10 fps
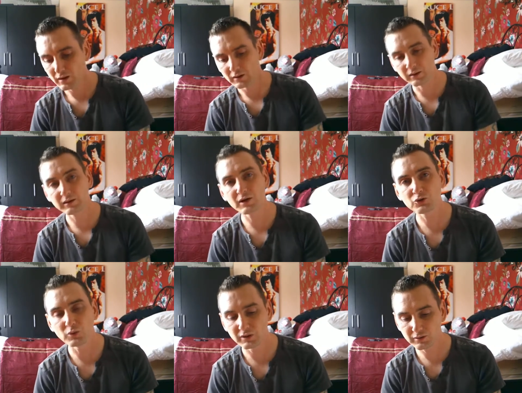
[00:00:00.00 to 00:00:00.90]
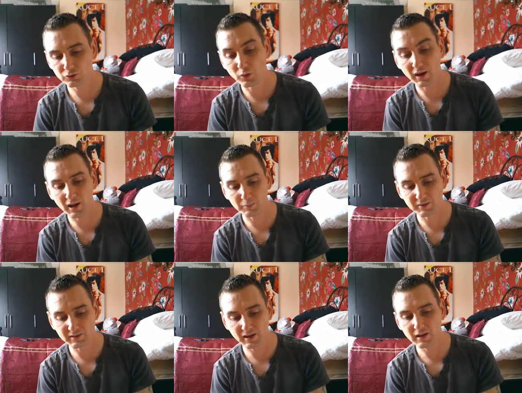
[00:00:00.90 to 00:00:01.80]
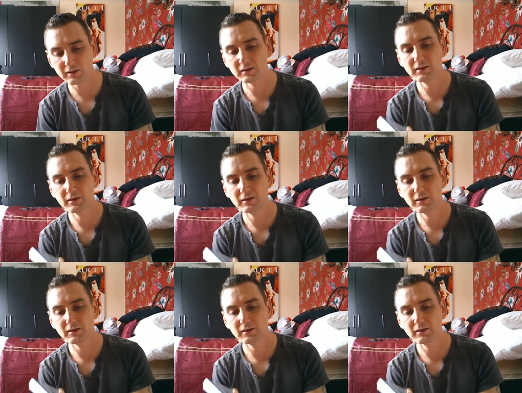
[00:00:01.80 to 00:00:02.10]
Uh, next one I was quite happy to get,